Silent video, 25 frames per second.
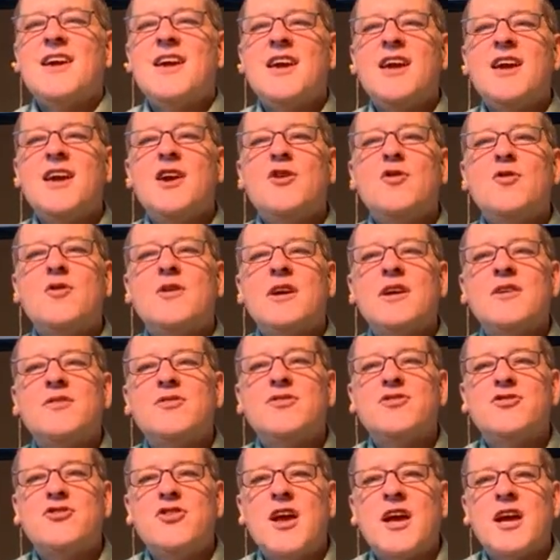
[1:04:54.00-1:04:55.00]
He who
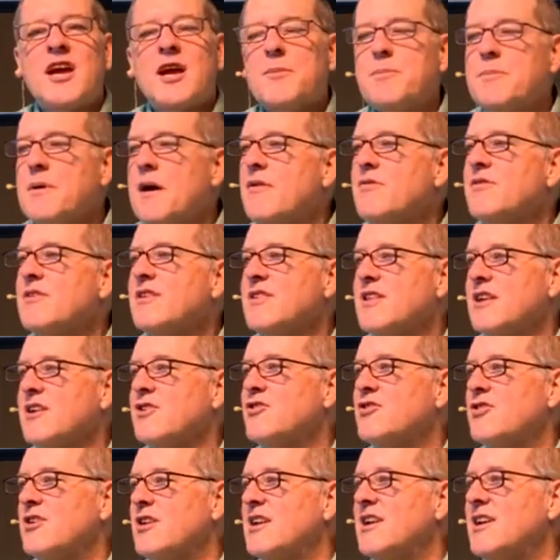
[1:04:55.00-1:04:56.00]
gives Jacob
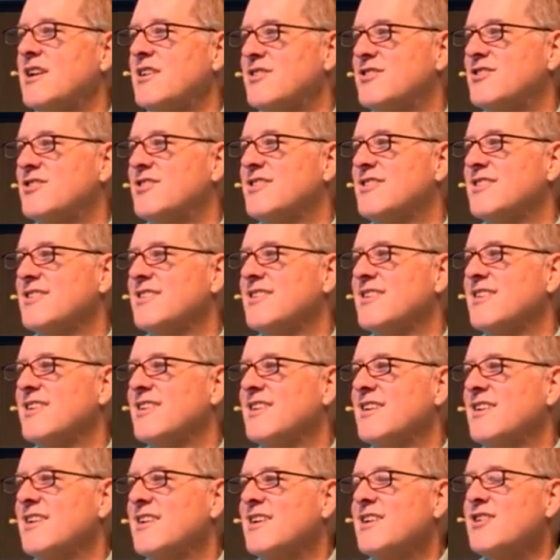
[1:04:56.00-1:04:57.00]
everything she needs.
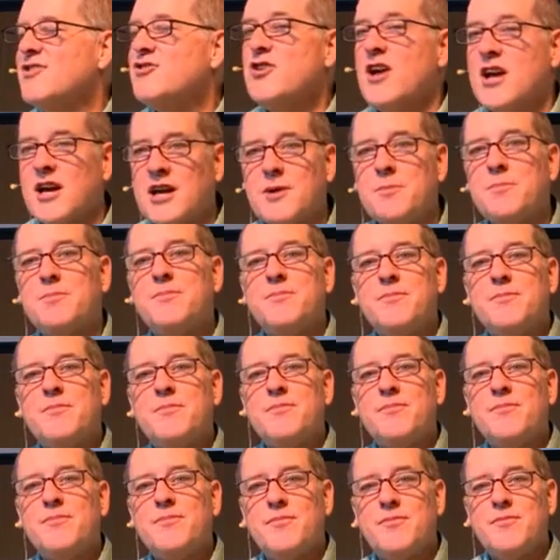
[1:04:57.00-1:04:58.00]
Jacob,
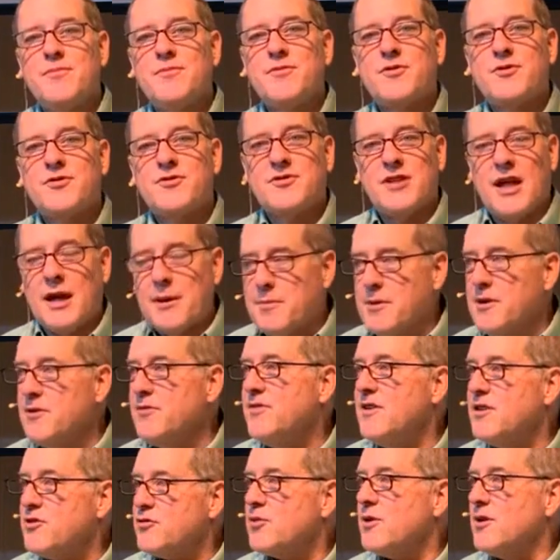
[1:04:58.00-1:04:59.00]

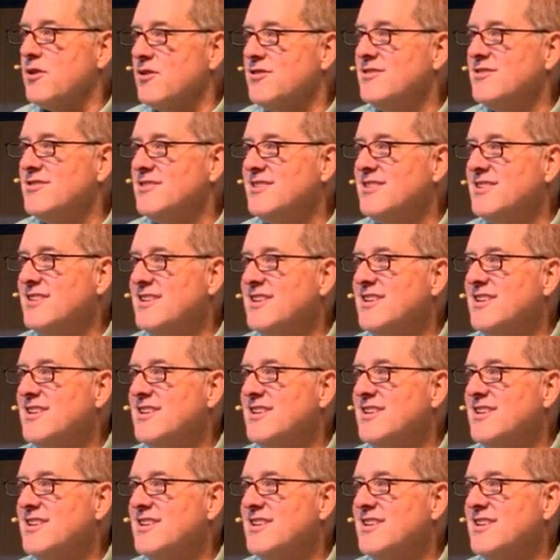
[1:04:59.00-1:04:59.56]
statement of Israel.